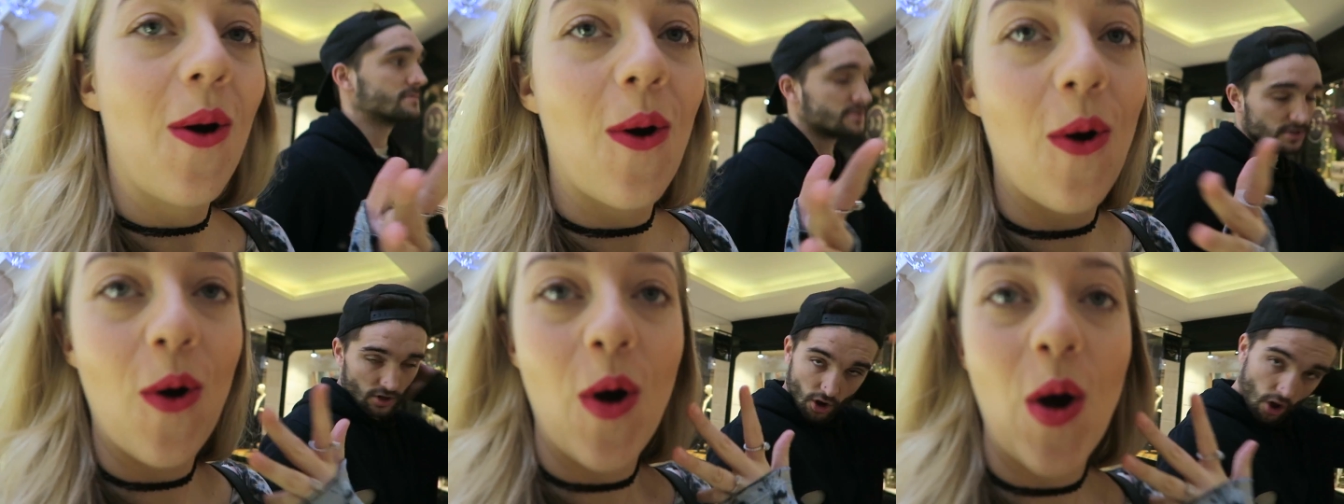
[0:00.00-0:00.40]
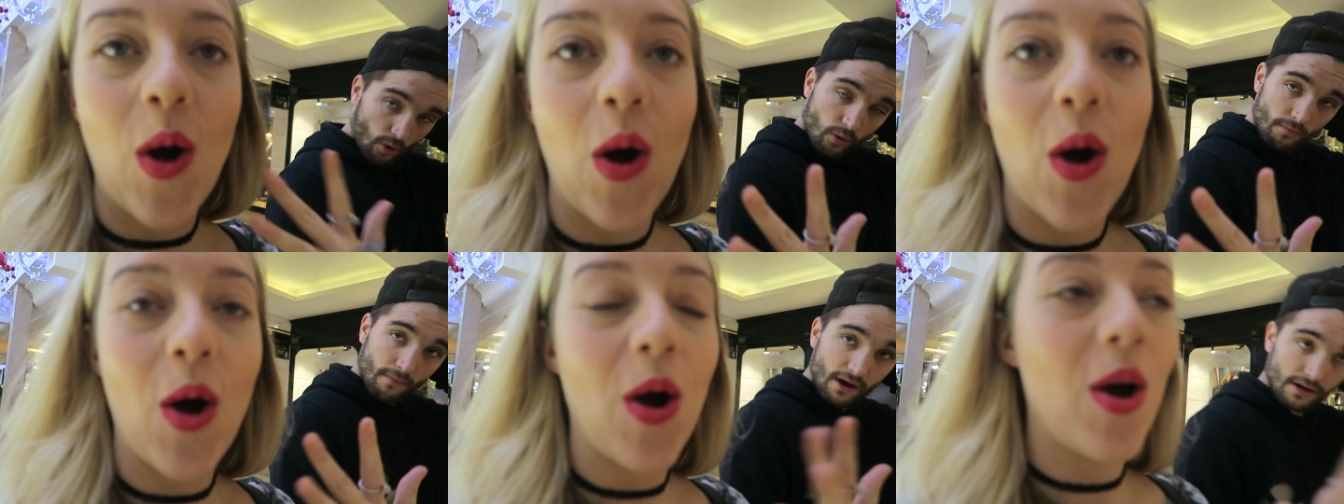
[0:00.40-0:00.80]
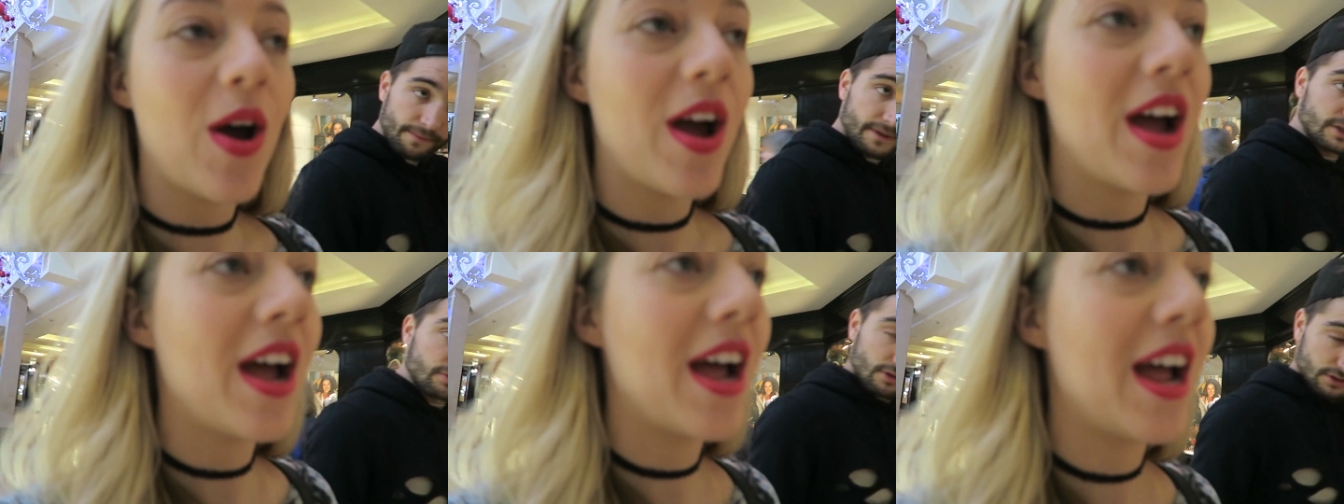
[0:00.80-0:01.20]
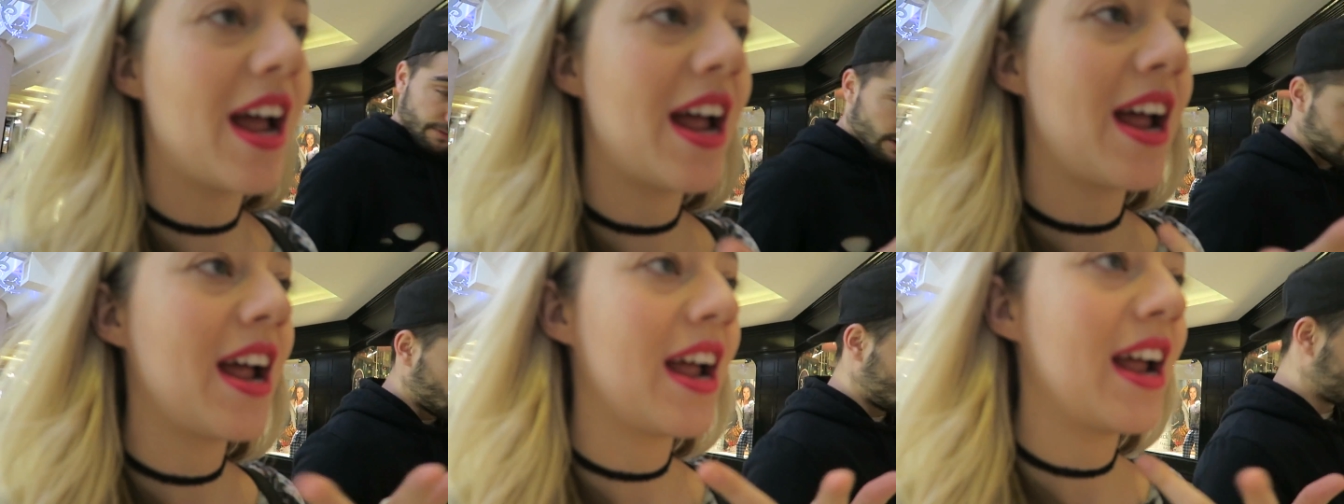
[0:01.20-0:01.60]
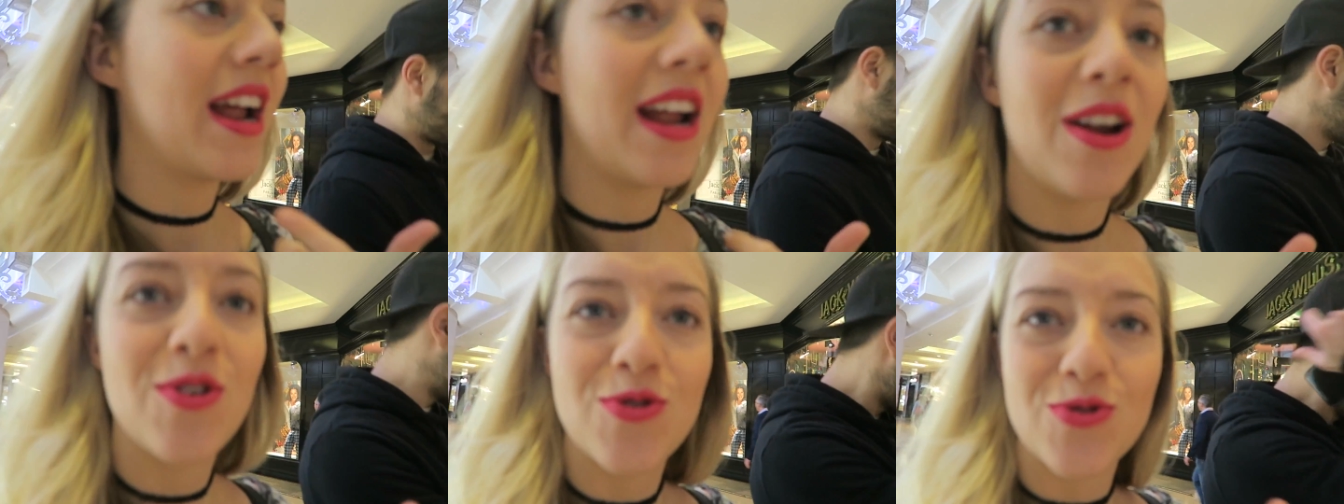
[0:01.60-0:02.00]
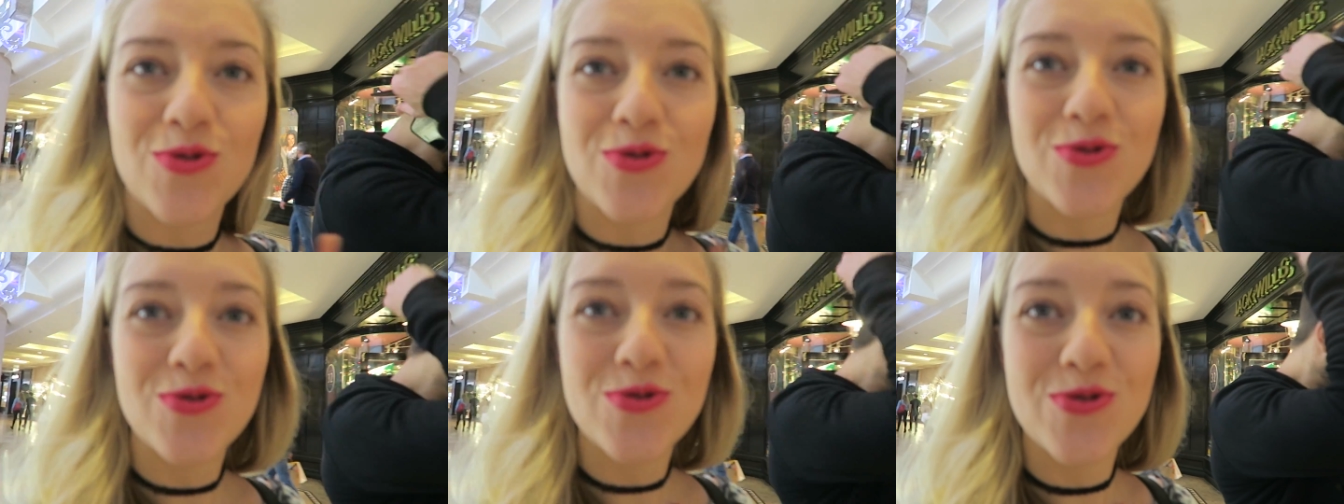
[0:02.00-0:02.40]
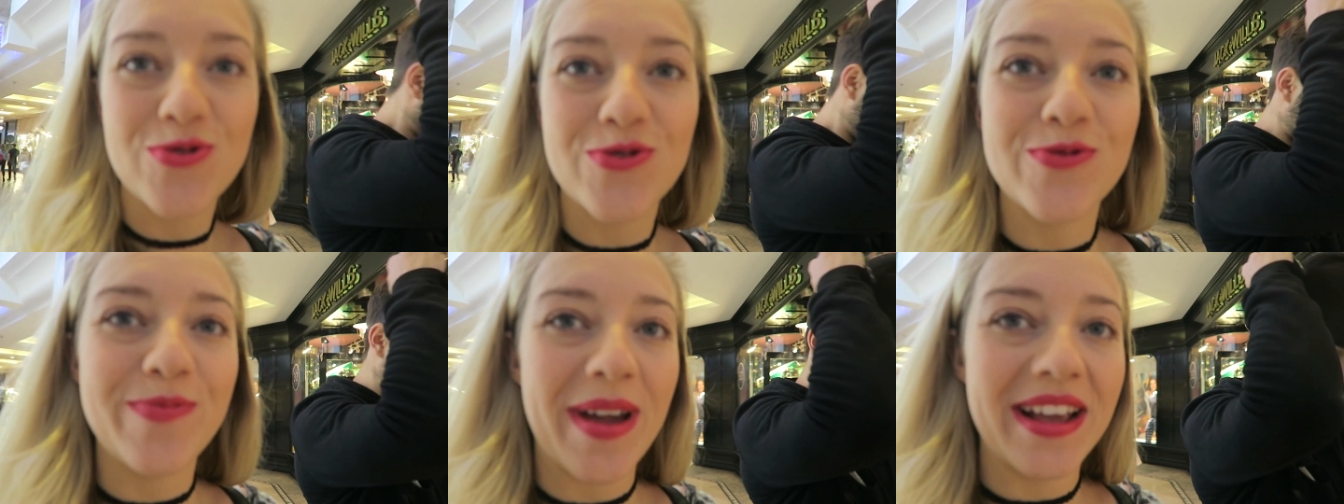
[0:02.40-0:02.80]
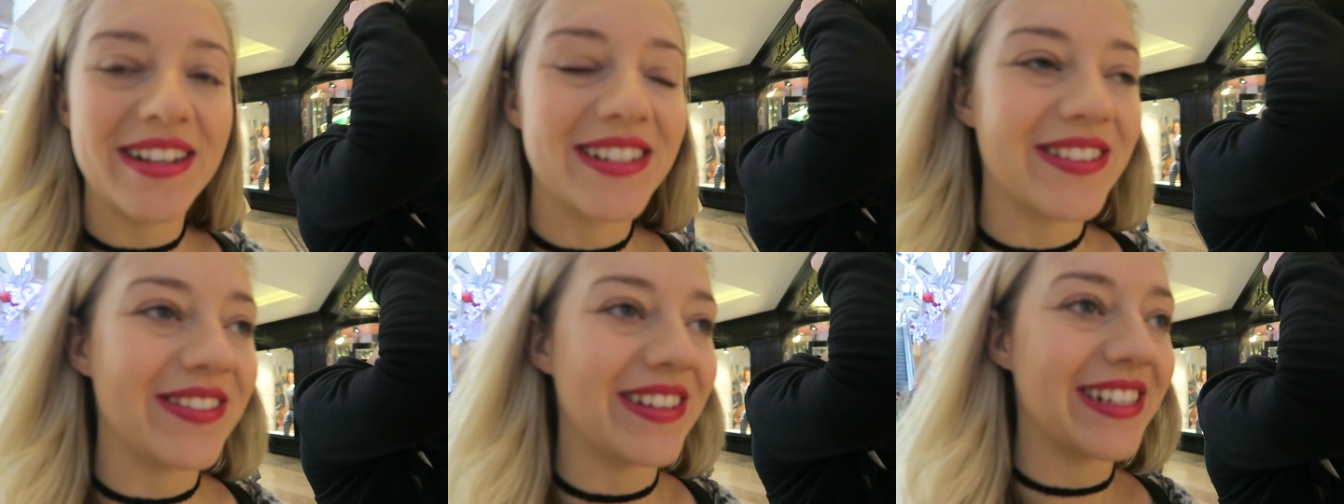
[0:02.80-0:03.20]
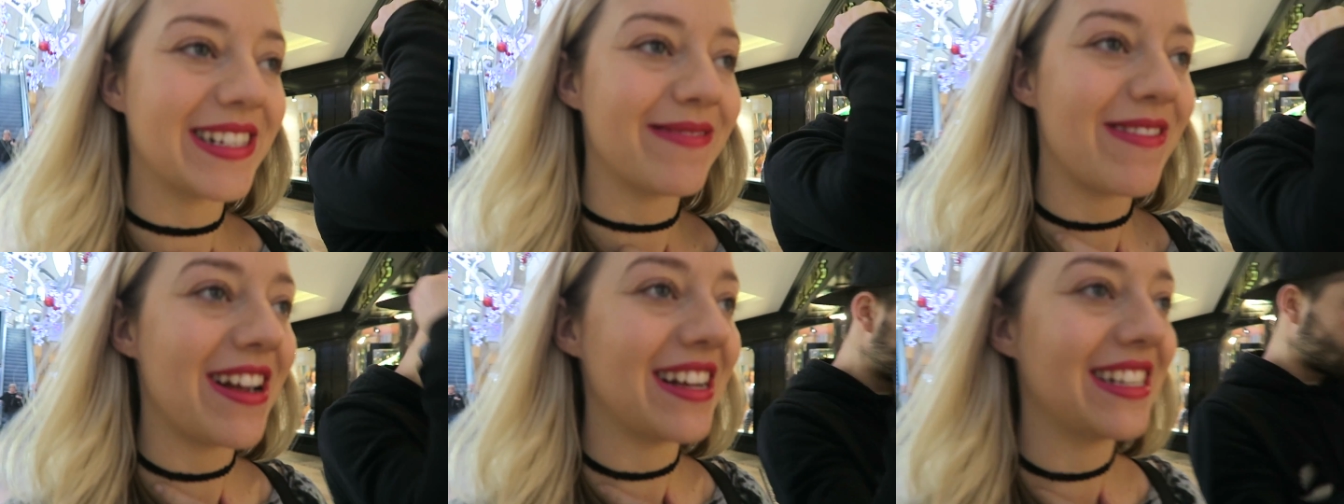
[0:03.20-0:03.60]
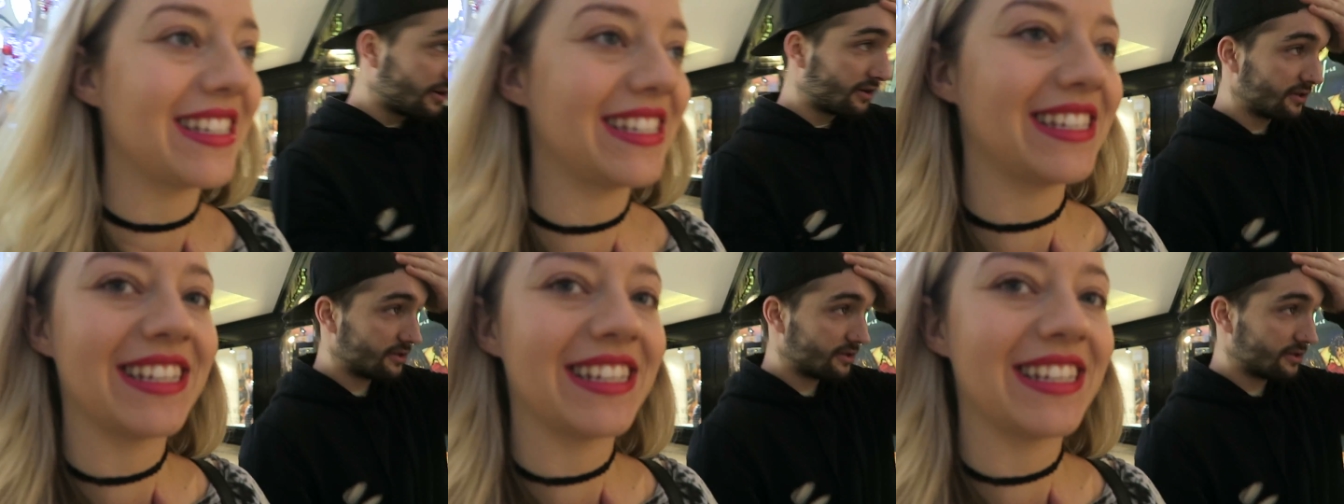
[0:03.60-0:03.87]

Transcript: Oh, I Pizza Express Ooh, Pizza Express.